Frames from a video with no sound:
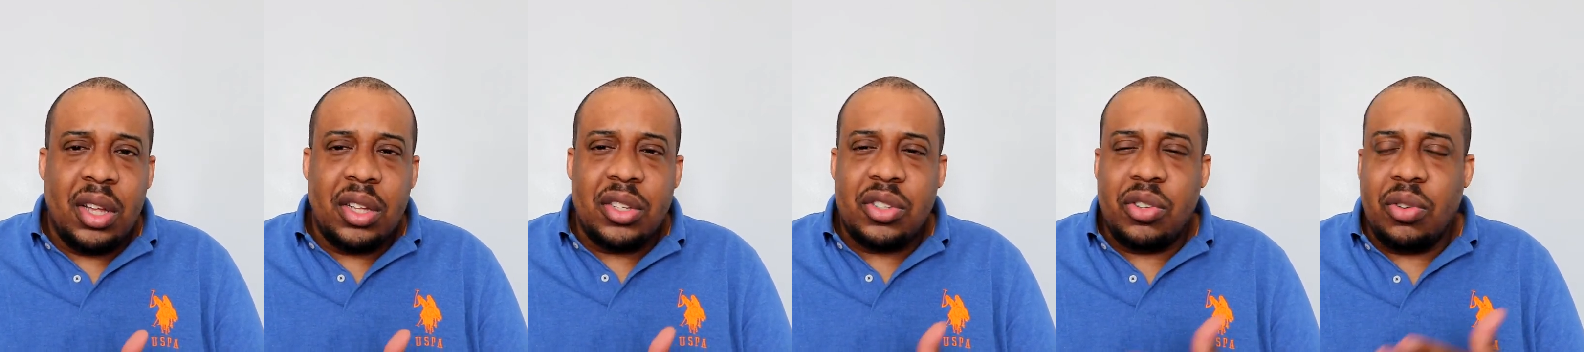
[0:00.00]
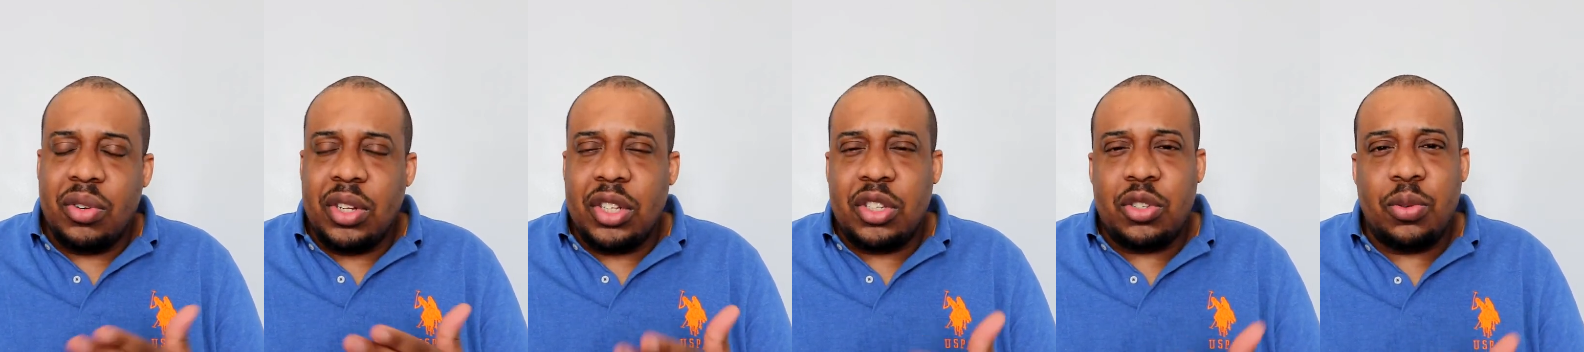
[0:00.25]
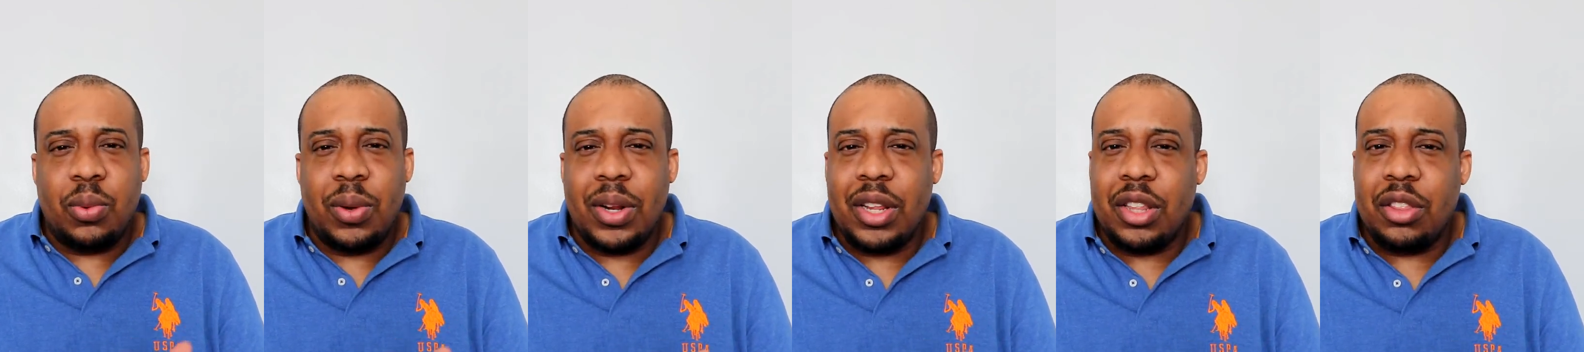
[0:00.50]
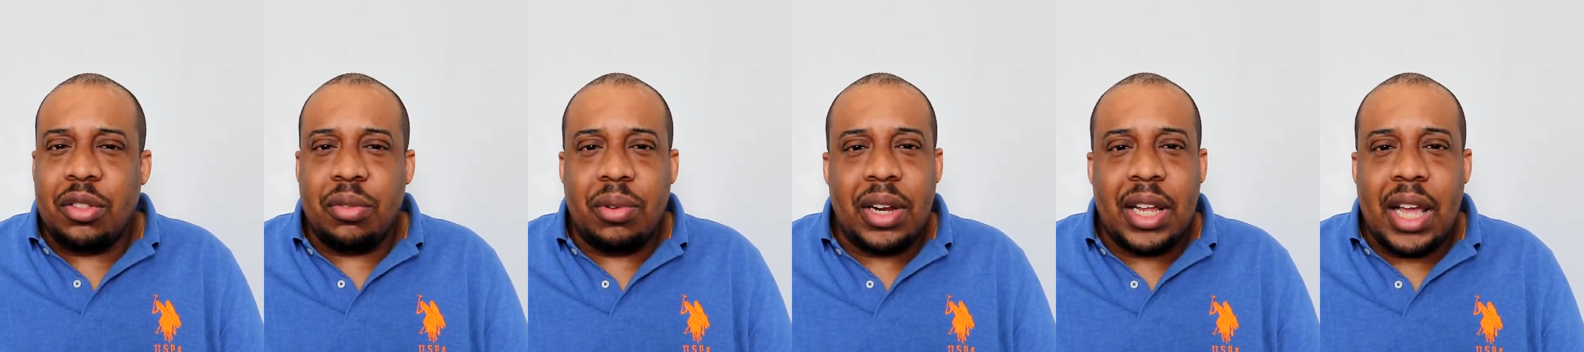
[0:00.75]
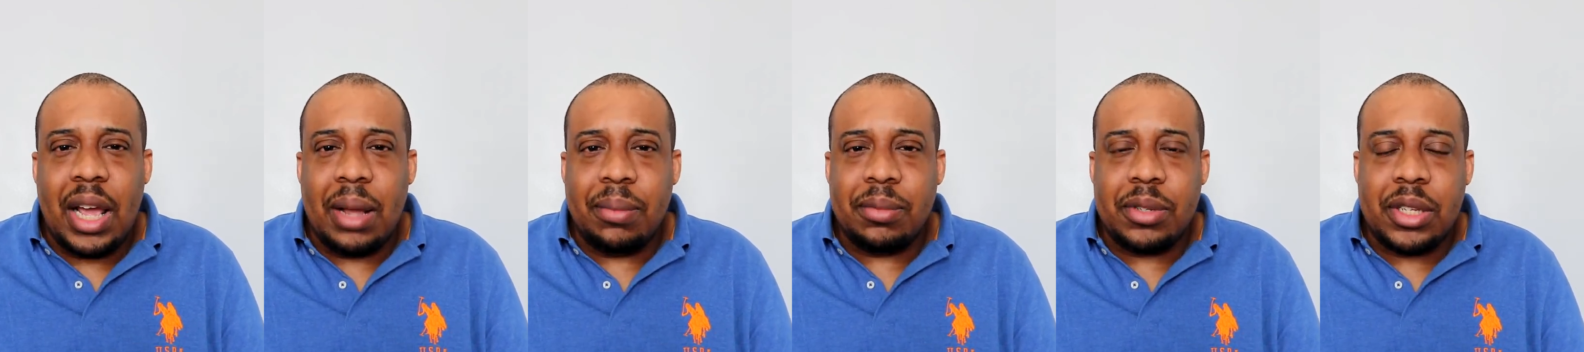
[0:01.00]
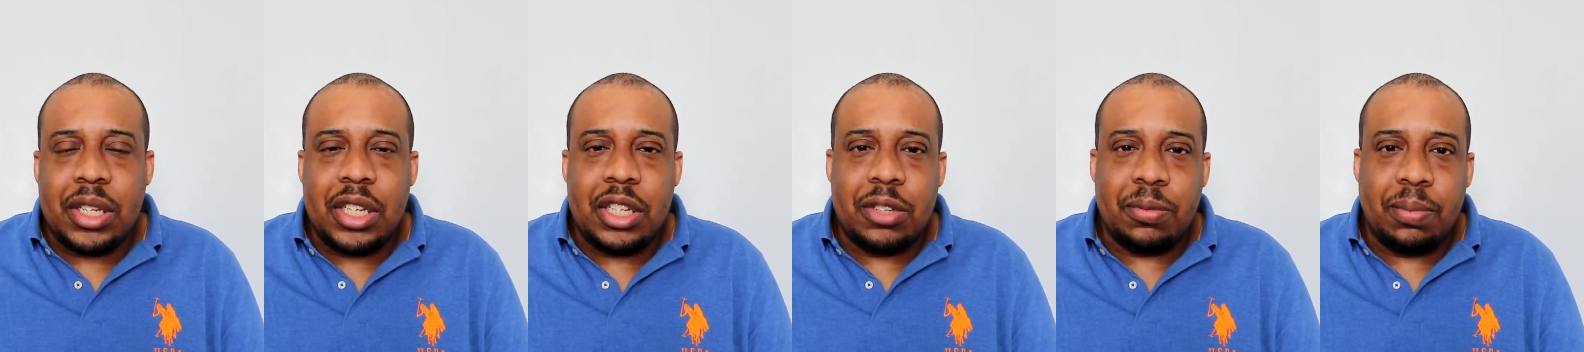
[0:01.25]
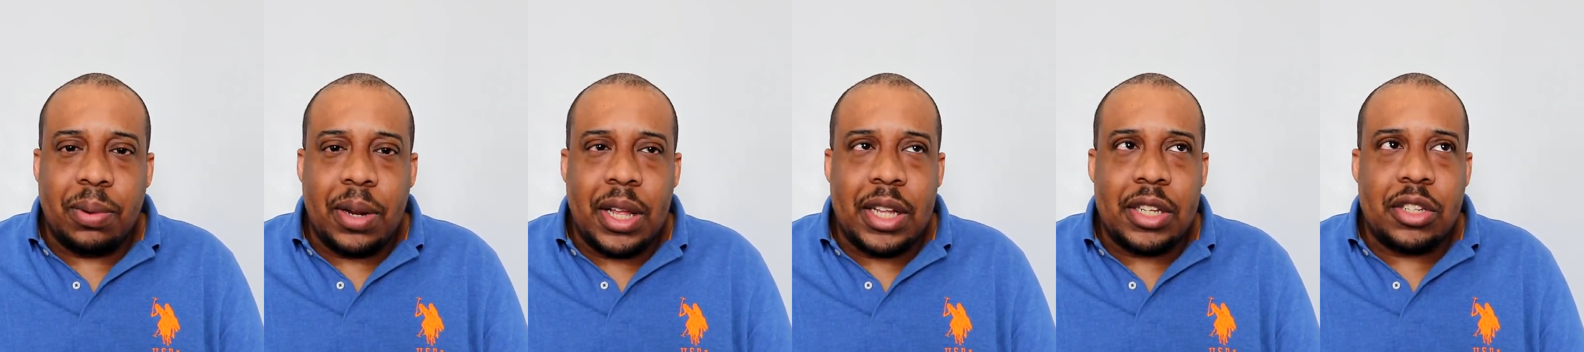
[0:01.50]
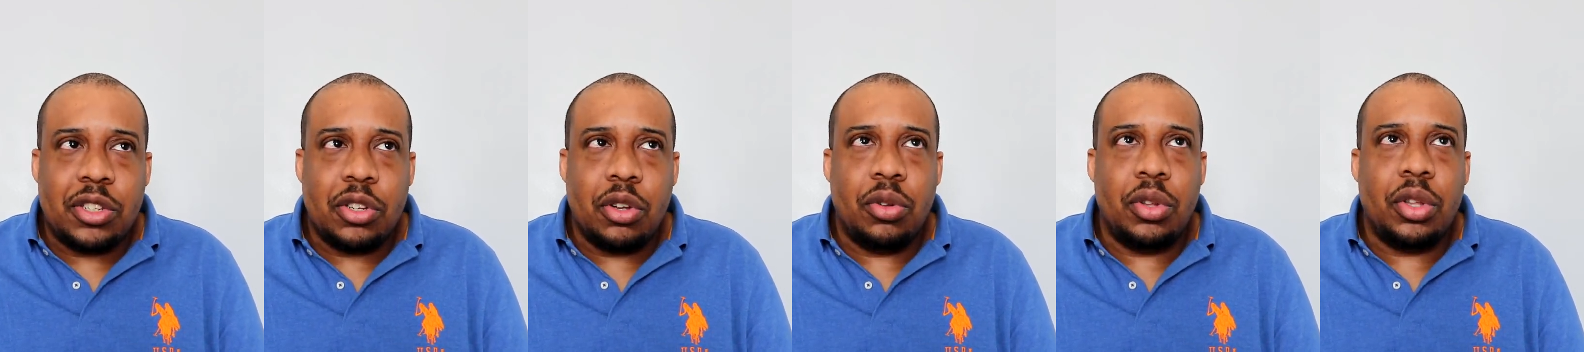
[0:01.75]
it's only 23 games that he's
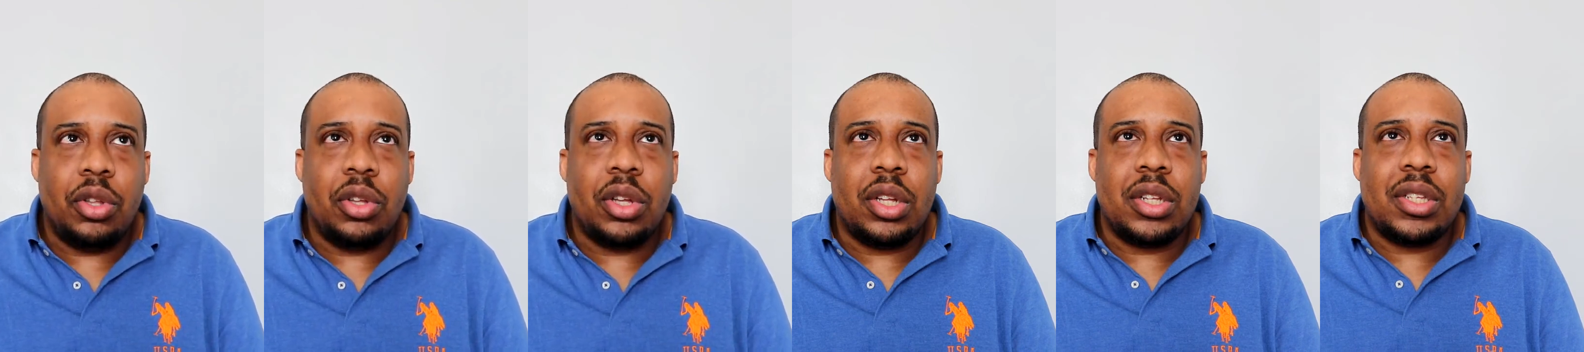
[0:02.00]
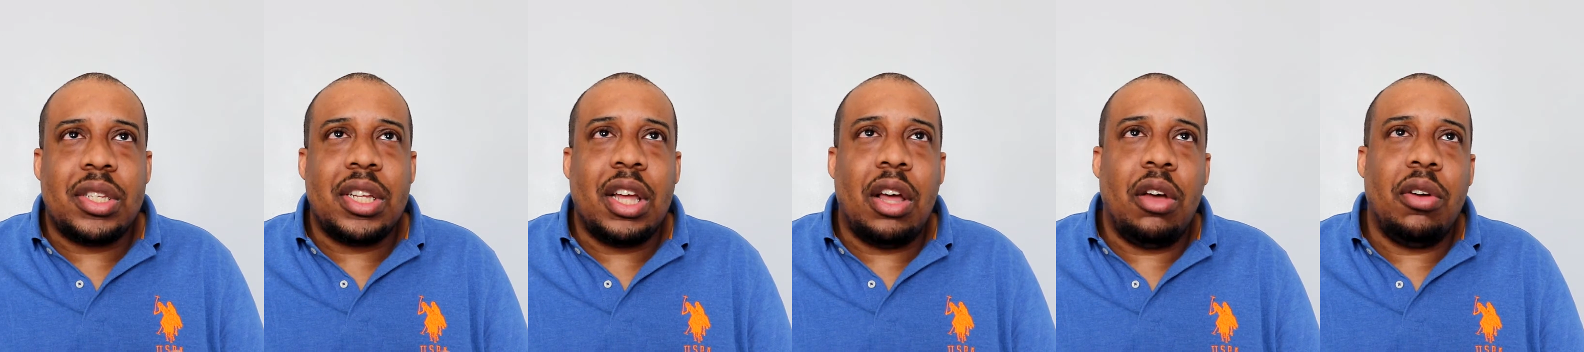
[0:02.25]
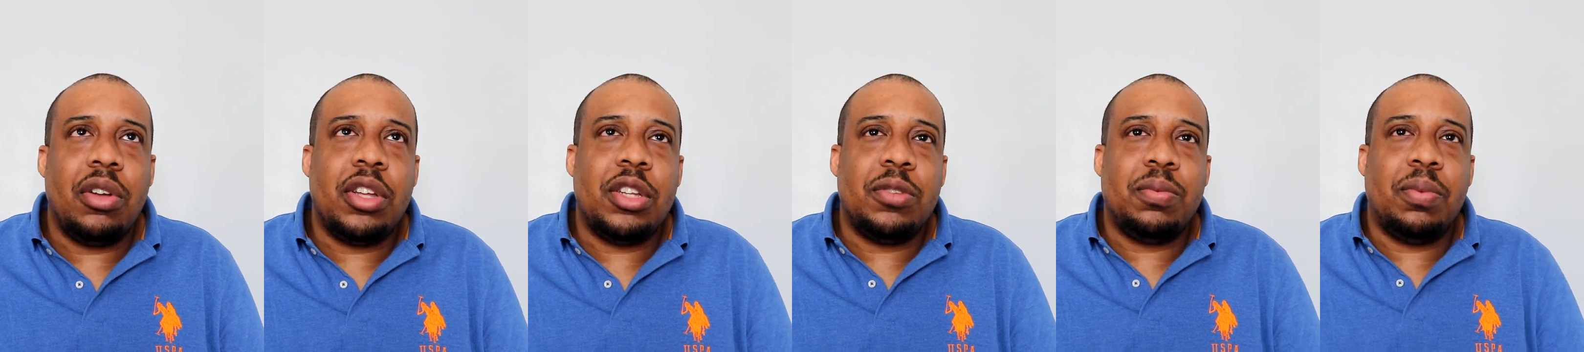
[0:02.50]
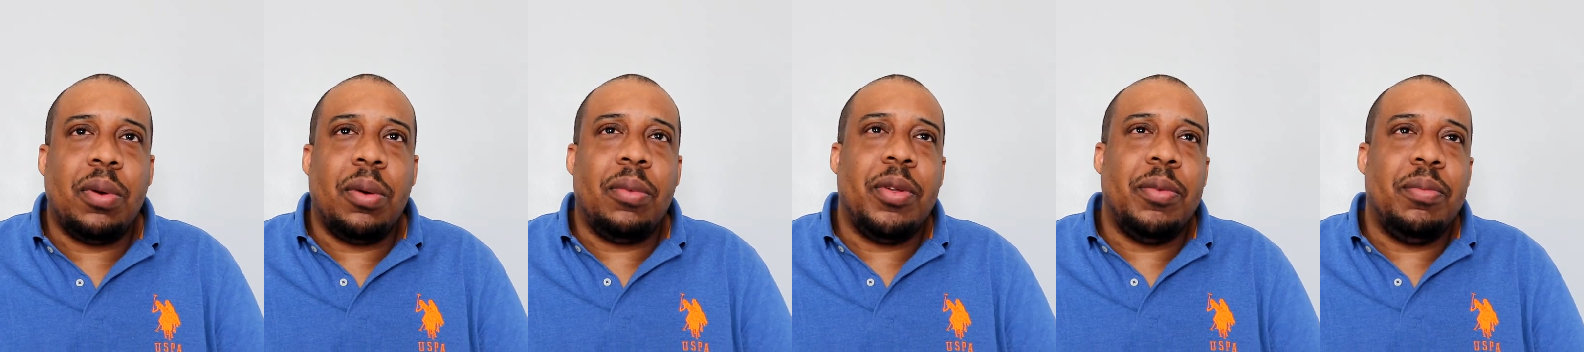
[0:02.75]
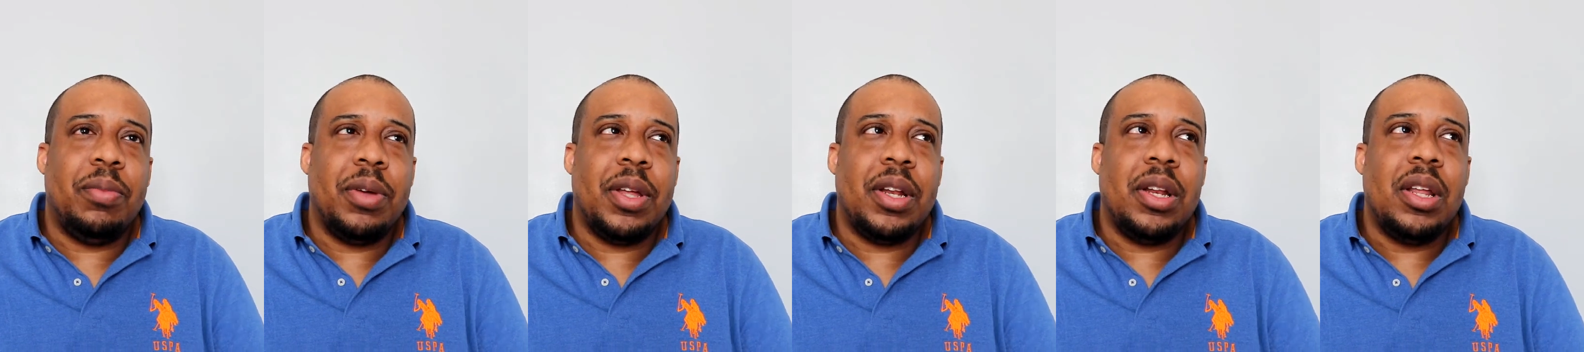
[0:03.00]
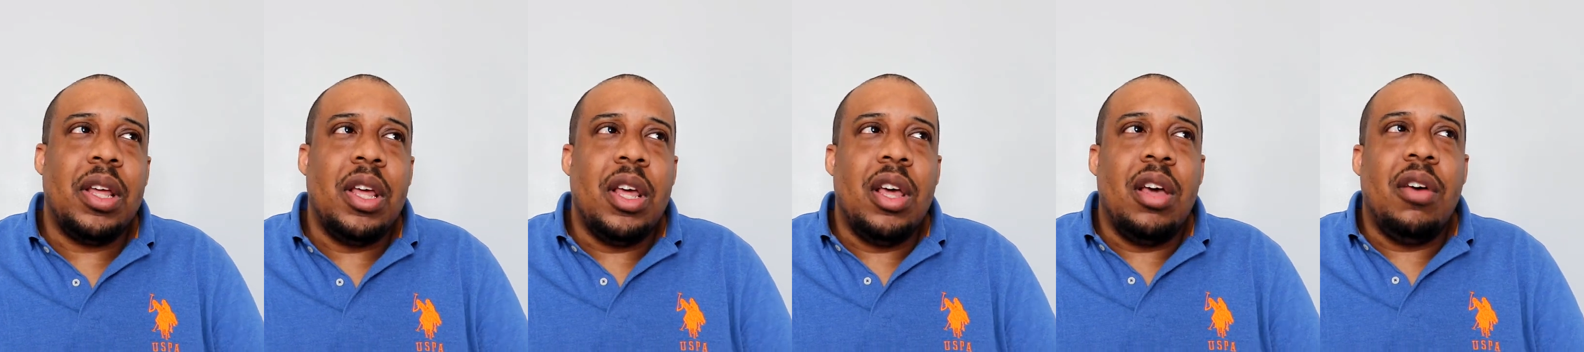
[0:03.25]
played, so you could tell he's probably been